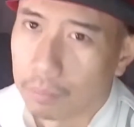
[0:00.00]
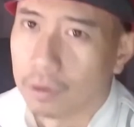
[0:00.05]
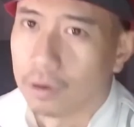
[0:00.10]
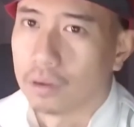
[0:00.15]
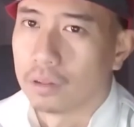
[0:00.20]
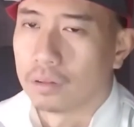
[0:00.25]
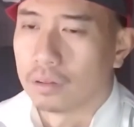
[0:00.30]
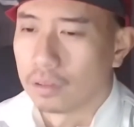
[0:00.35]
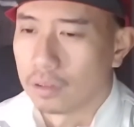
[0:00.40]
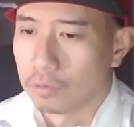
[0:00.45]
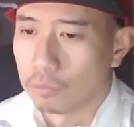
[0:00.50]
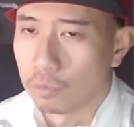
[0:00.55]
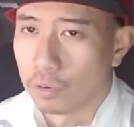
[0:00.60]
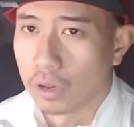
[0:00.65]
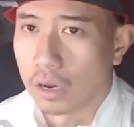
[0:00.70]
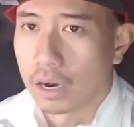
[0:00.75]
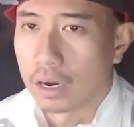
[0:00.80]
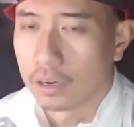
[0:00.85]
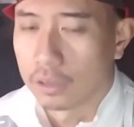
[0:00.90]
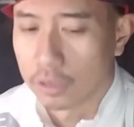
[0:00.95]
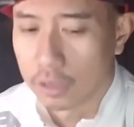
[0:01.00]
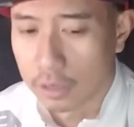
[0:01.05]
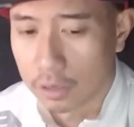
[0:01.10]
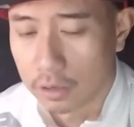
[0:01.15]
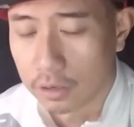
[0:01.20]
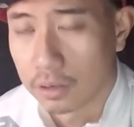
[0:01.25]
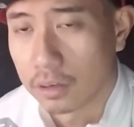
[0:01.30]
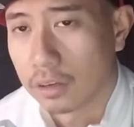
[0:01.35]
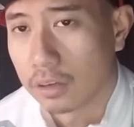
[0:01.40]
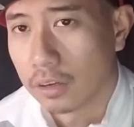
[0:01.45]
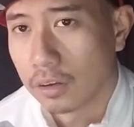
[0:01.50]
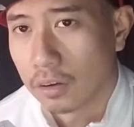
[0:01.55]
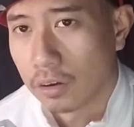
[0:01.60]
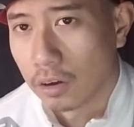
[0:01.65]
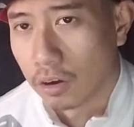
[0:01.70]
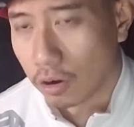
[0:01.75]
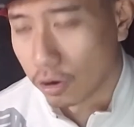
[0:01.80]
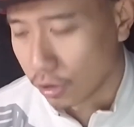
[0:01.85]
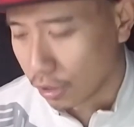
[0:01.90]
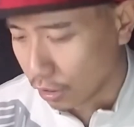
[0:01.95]
But in reality,
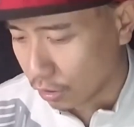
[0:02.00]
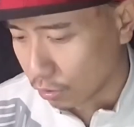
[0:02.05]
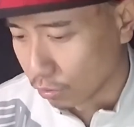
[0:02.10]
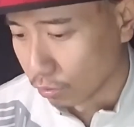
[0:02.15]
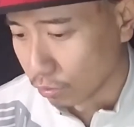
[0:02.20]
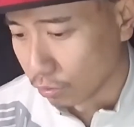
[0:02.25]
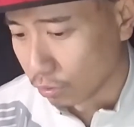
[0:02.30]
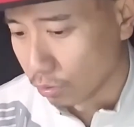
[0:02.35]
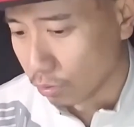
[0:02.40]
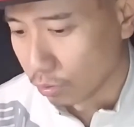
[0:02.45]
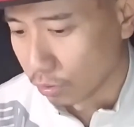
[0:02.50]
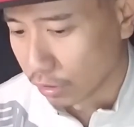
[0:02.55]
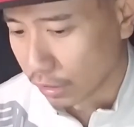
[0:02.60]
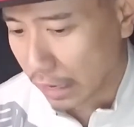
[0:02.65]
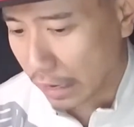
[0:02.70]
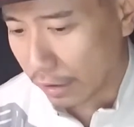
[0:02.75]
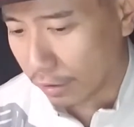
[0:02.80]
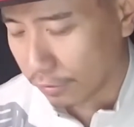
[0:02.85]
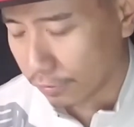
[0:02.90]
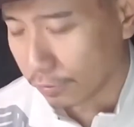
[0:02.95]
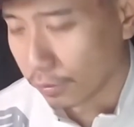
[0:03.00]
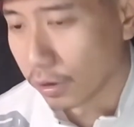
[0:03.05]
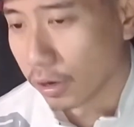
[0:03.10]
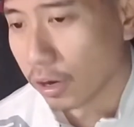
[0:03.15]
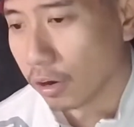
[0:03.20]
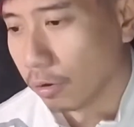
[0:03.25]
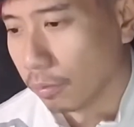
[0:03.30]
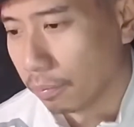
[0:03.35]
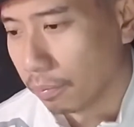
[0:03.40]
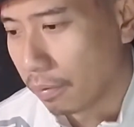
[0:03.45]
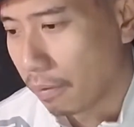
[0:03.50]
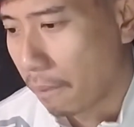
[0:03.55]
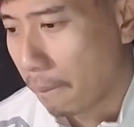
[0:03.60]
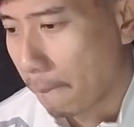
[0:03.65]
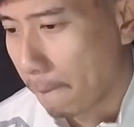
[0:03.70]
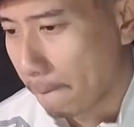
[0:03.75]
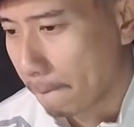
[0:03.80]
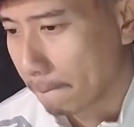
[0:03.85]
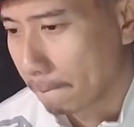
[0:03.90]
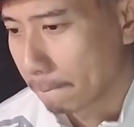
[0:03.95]
all you have to do is ask for help.
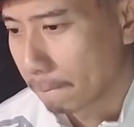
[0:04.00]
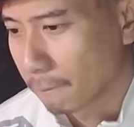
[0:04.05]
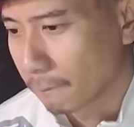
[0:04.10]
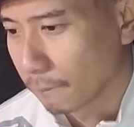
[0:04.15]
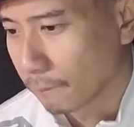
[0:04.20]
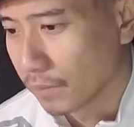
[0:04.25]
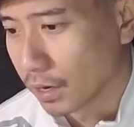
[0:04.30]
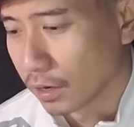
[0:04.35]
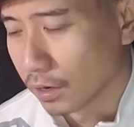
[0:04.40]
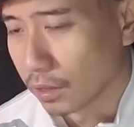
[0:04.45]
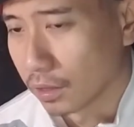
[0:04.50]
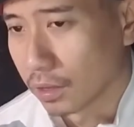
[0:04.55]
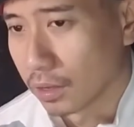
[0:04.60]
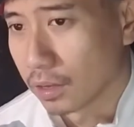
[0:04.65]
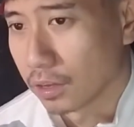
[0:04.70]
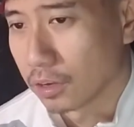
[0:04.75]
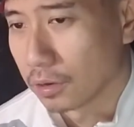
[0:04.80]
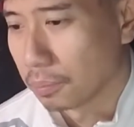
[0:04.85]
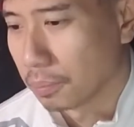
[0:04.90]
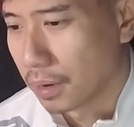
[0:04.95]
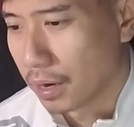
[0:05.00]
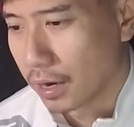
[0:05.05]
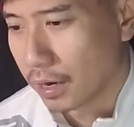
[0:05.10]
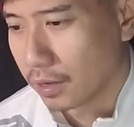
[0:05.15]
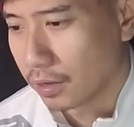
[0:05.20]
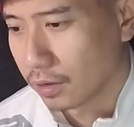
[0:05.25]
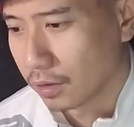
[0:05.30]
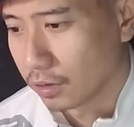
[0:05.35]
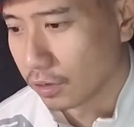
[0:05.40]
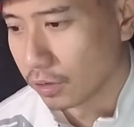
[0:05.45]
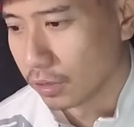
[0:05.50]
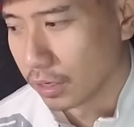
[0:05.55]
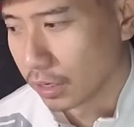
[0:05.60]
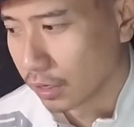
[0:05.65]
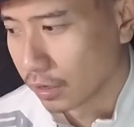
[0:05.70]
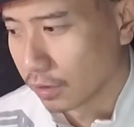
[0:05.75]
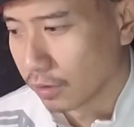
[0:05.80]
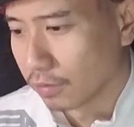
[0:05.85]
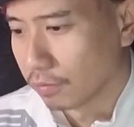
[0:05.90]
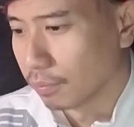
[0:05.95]
But in your mind, in your
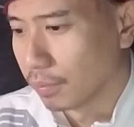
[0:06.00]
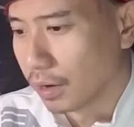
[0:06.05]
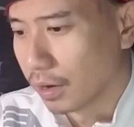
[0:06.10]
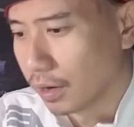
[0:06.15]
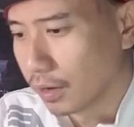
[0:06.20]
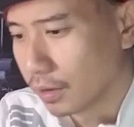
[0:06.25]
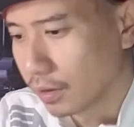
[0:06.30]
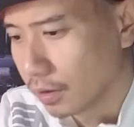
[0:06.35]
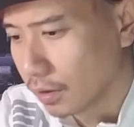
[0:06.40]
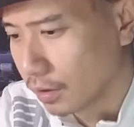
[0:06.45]
negative mind,